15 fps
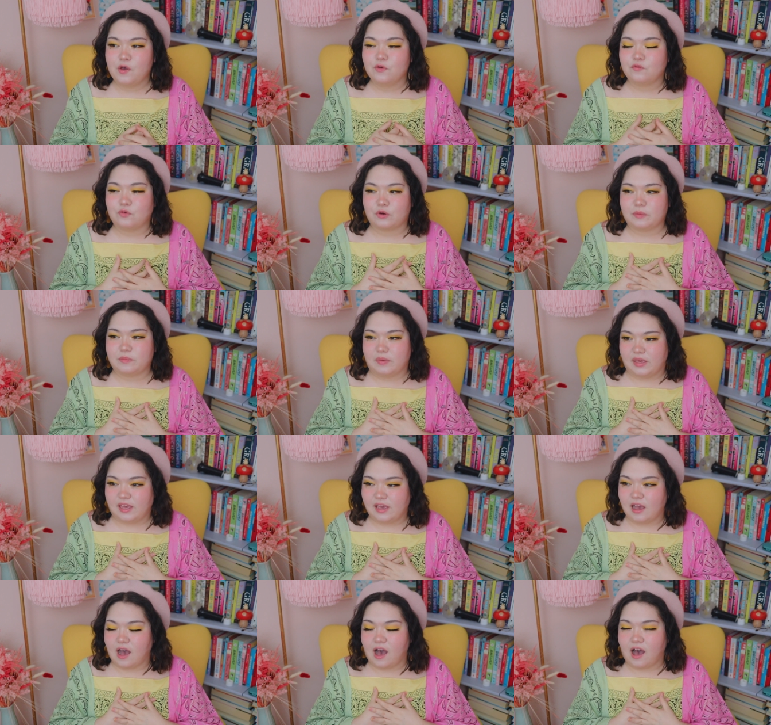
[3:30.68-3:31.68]
for
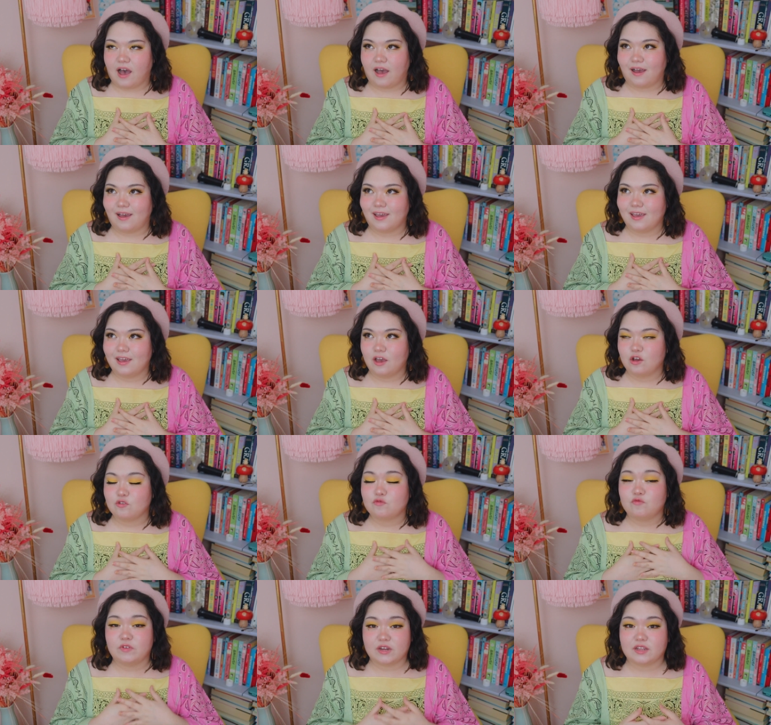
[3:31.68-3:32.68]
me I
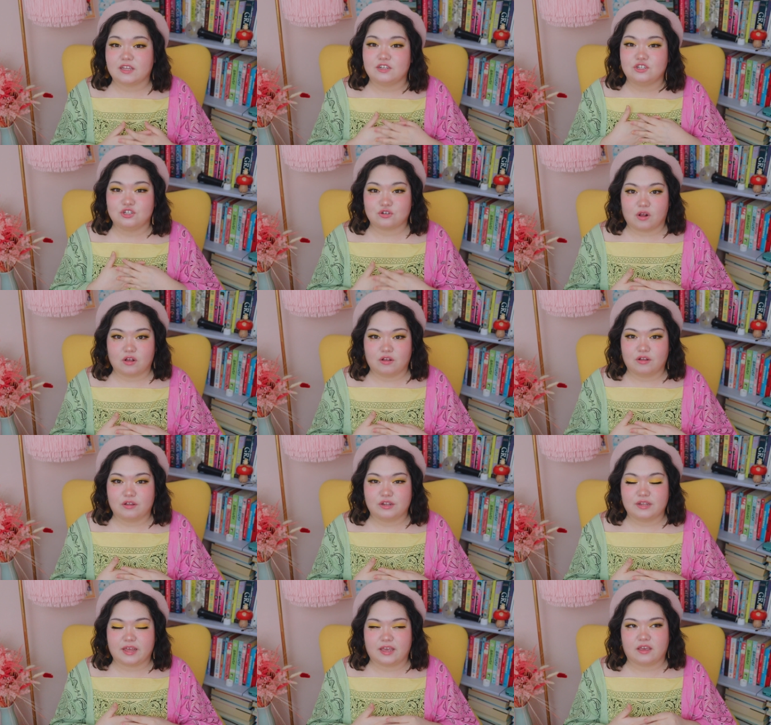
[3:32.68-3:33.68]
really
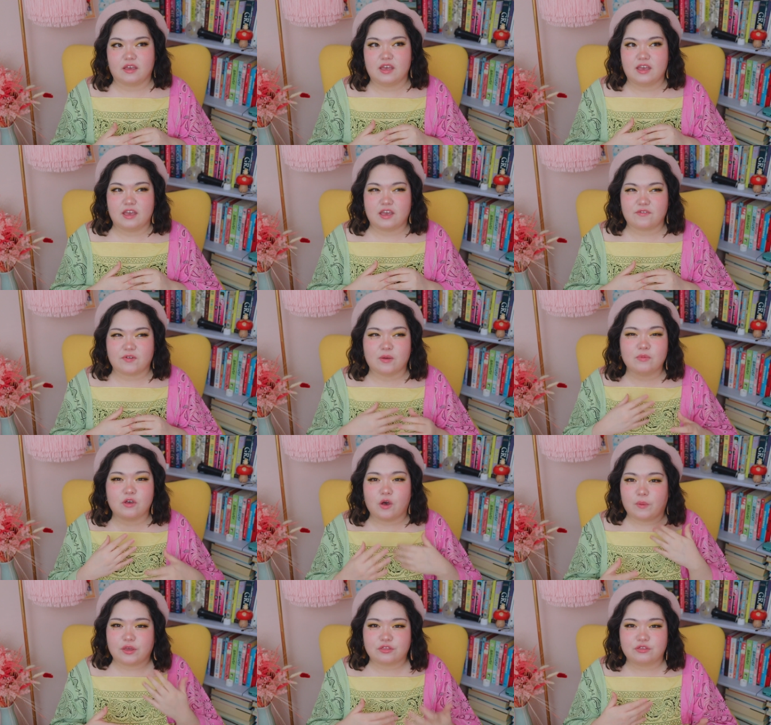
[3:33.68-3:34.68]
struggle like if I'm
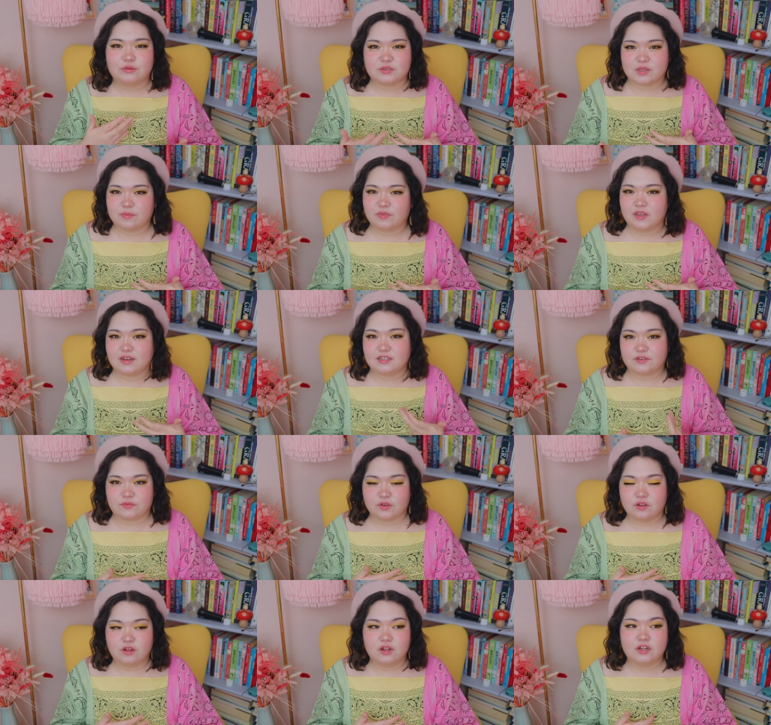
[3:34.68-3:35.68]
going through something
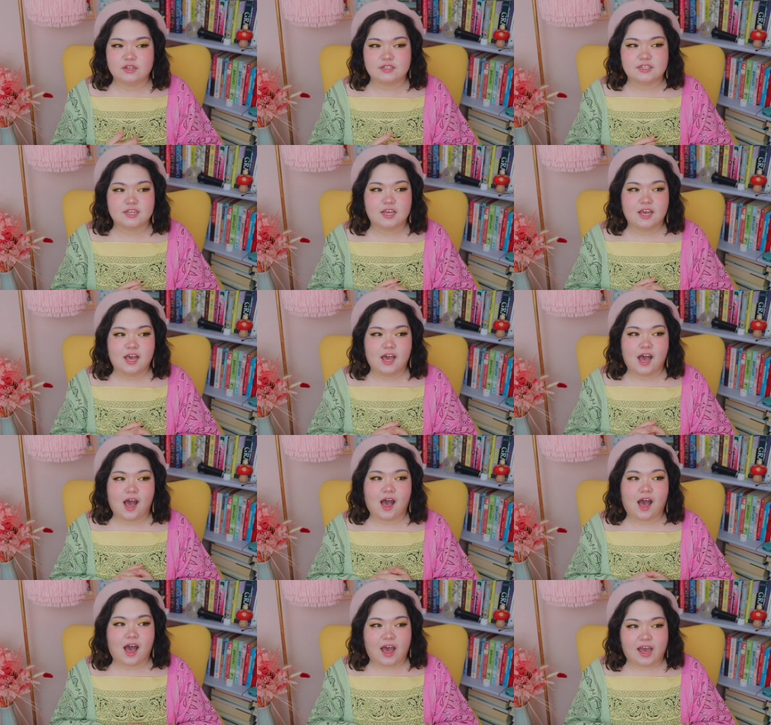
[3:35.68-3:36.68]
difficult
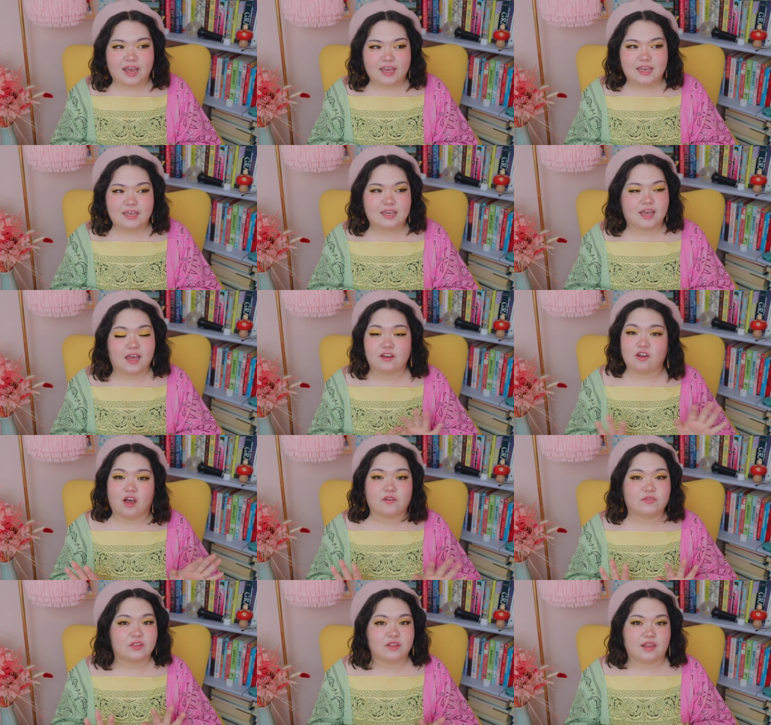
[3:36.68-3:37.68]
I
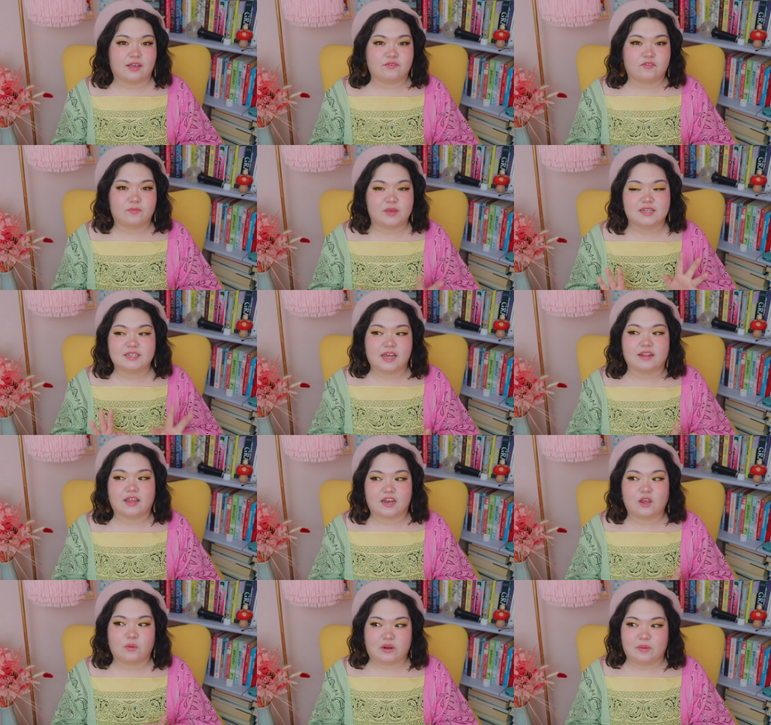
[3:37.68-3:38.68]
cannot for the life of me tell
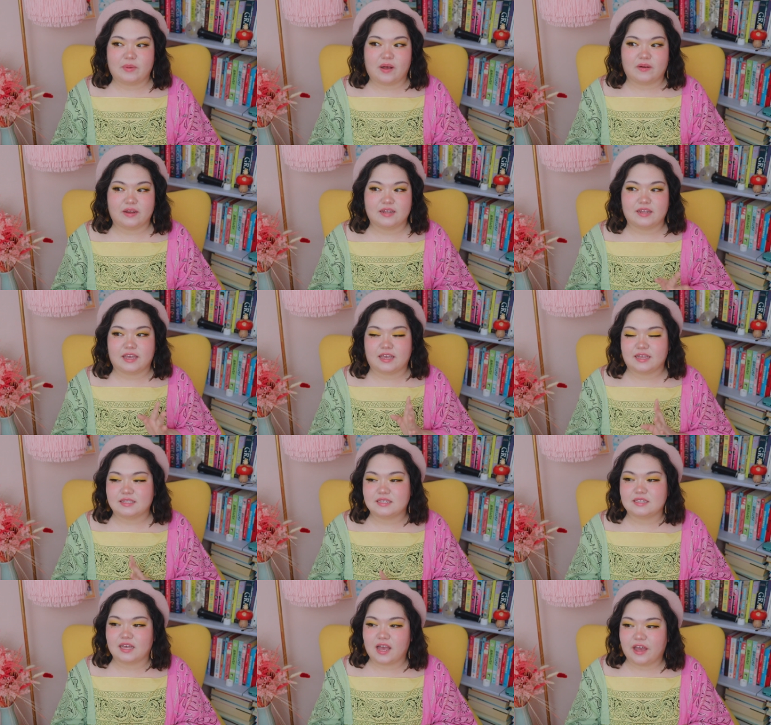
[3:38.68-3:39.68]
anyone about it. Like
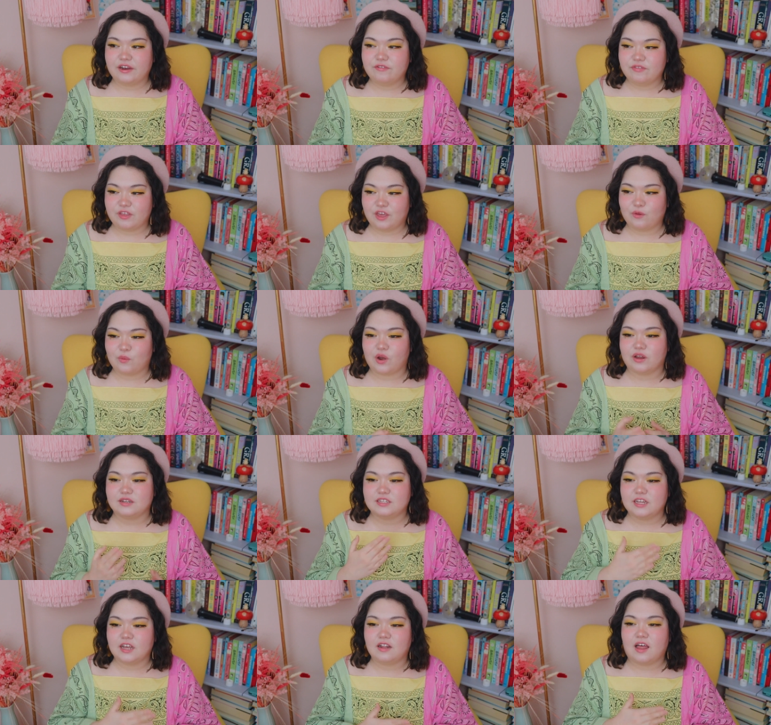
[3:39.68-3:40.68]
it's the kind of thing where
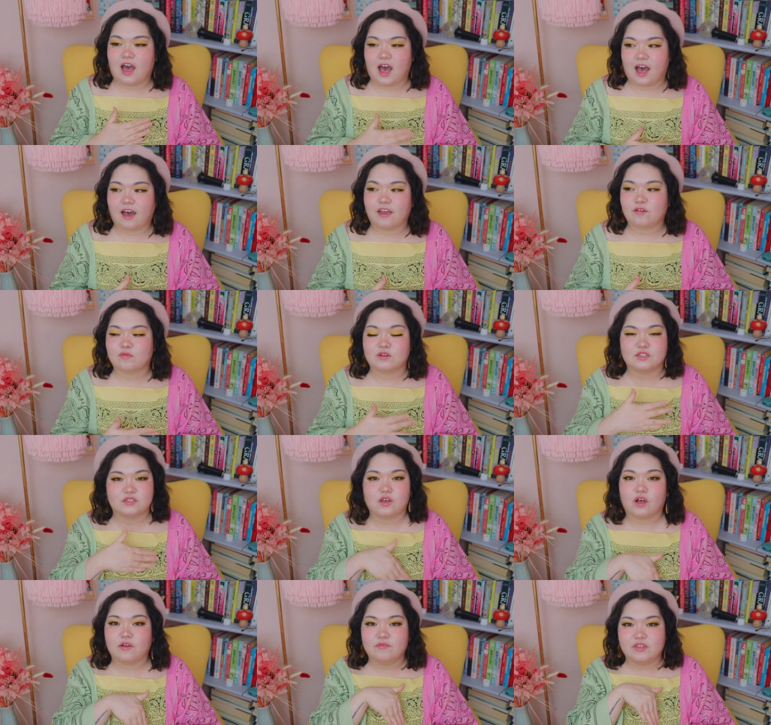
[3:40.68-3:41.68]
until I
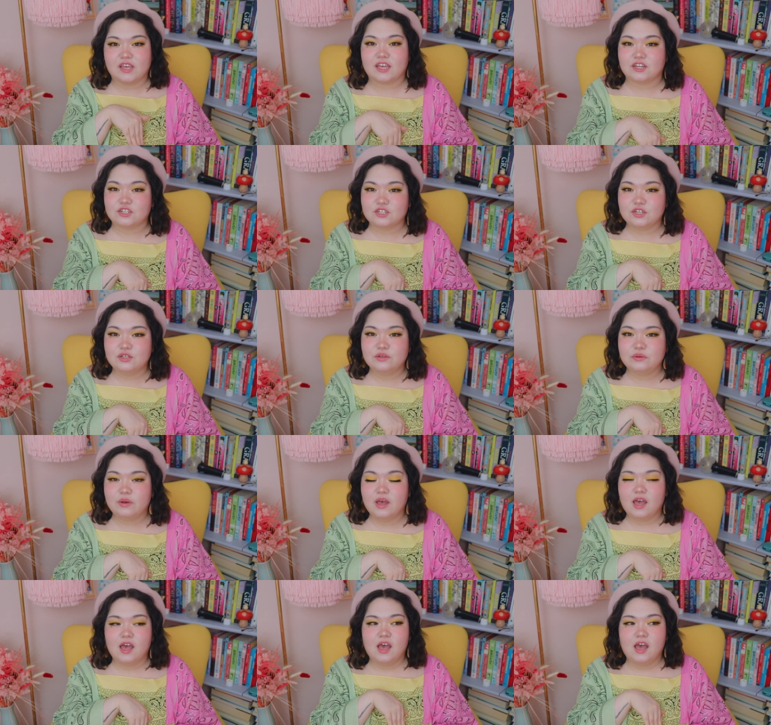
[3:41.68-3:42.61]
resolve the issue,